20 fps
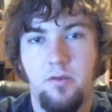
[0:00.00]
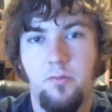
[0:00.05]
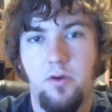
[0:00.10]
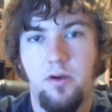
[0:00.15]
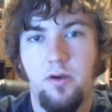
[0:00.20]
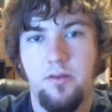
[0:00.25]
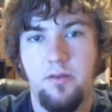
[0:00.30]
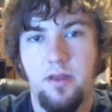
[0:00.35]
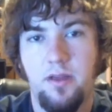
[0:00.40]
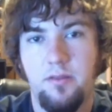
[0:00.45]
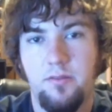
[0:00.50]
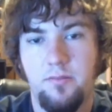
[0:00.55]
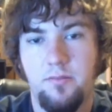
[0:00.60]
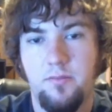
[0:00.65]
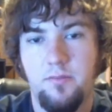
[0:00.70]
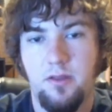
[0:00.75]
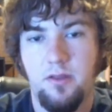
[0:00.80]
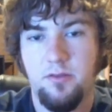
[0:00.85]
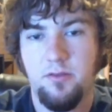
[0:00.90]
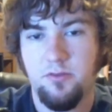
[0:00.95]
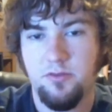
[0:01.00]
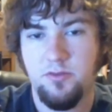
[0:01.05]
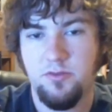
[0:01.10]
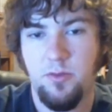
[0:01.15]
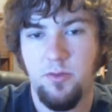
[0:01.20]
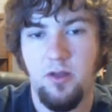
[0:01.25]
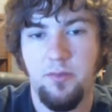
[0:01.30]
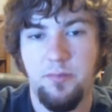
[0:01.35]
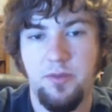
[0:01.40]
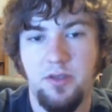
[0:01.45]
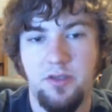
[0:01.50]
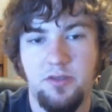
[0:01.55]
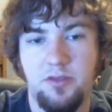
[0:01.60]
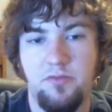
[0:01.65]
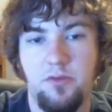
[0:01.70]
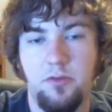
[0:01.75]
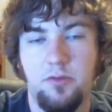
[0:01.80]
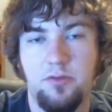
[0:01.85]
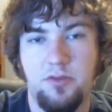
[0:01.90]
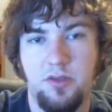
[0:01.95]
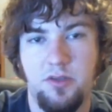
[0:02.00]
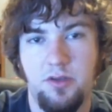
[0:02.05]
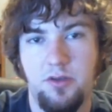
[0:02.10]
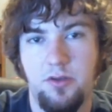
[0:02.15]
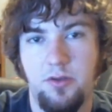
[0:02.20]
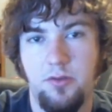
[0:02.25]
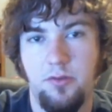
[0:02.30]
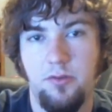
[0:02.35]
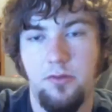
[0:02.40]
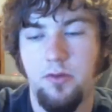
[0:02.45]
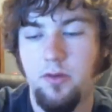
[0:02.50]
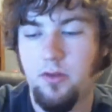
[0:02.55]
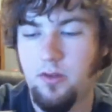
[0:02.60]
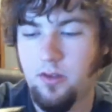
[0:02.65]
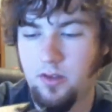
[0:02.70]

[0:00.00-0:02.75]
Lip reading: where that little small piece folds into,